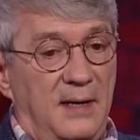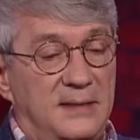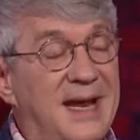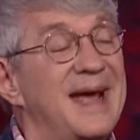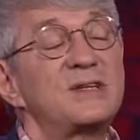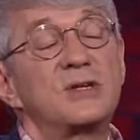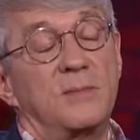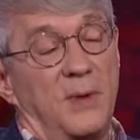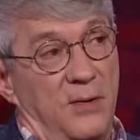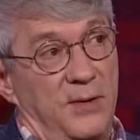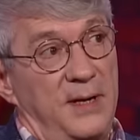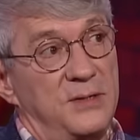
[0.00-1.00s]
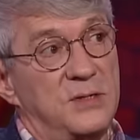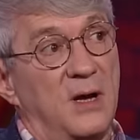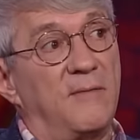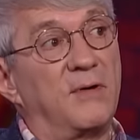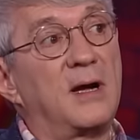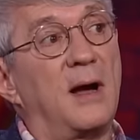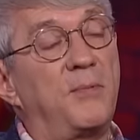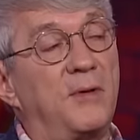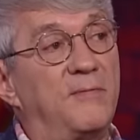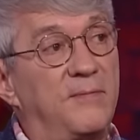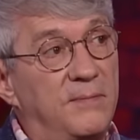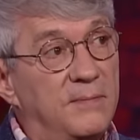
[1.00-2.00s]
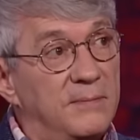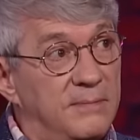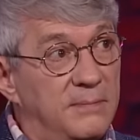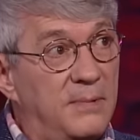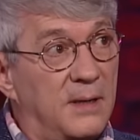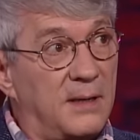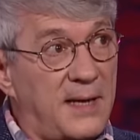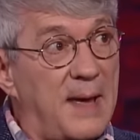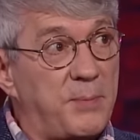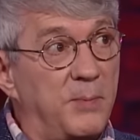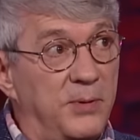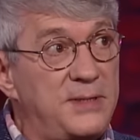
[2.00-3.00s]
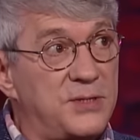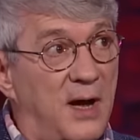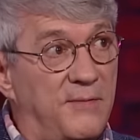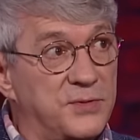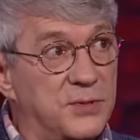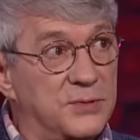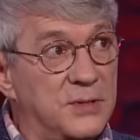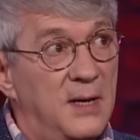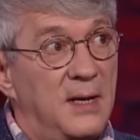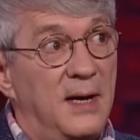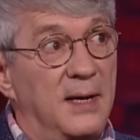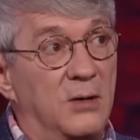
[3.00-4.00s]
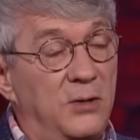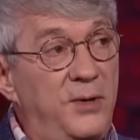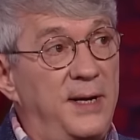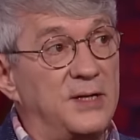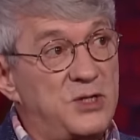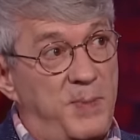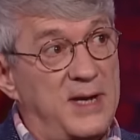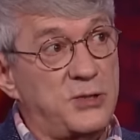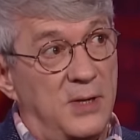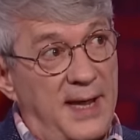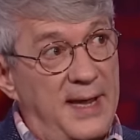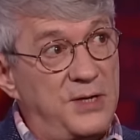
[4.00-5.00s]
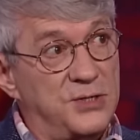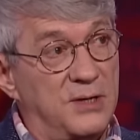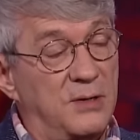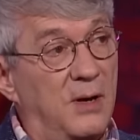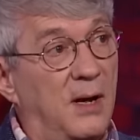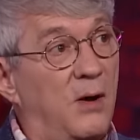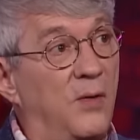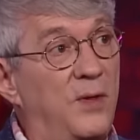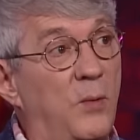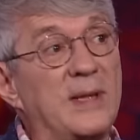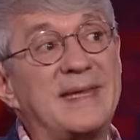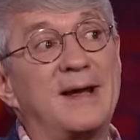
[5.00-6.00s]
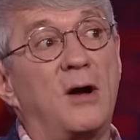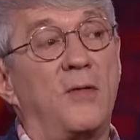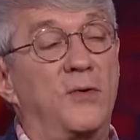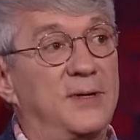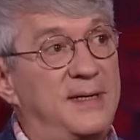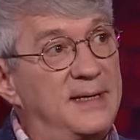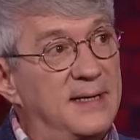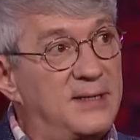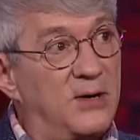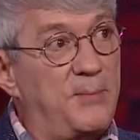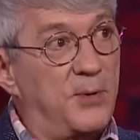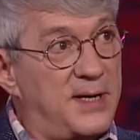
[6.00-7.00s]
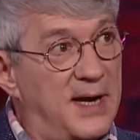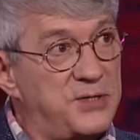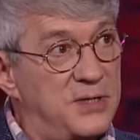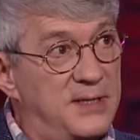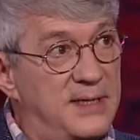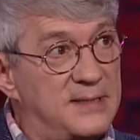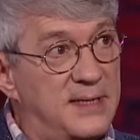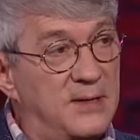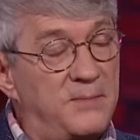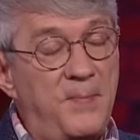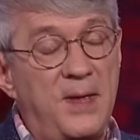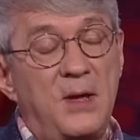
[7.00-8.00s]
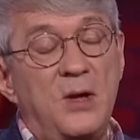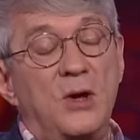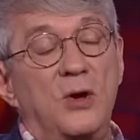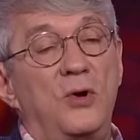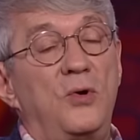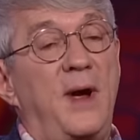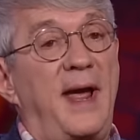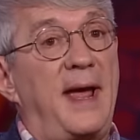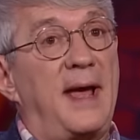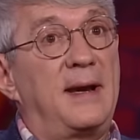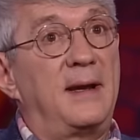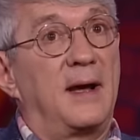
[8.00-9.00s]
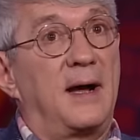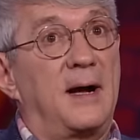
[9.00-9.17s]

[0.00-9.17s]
testimonies of a couple of Capitol Police officers, including a special agent on the what they call their dignitary protection detail, mm-hmm, who had